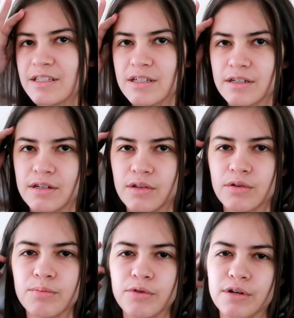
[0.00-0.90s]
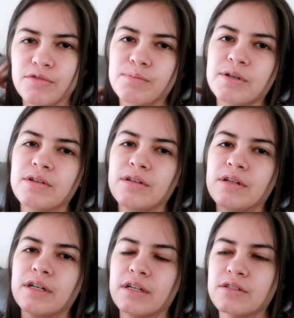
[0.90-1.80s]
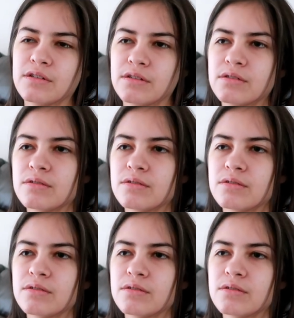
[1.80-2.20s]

to take another abortive pill, and I took